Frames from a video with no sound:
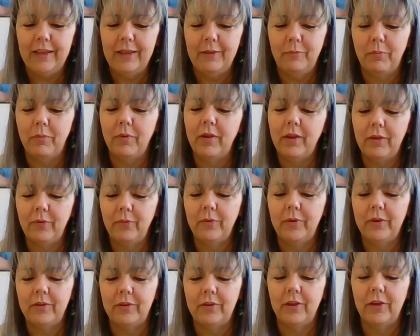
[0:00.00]
it probably
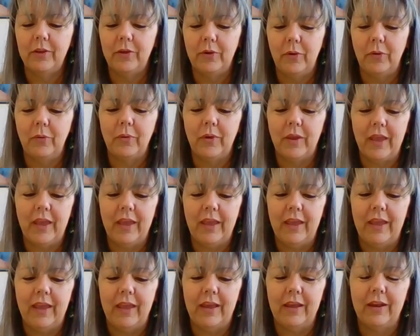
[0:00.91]
would have done
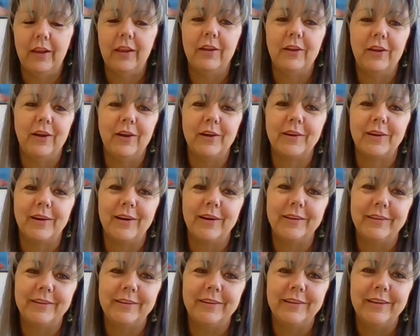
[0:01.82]
okay had I not
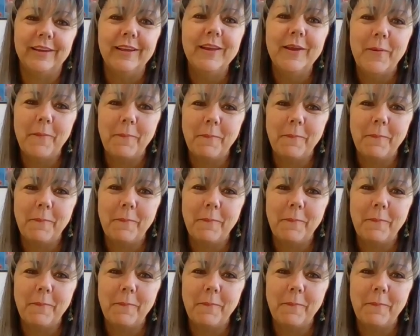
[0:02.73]
gotten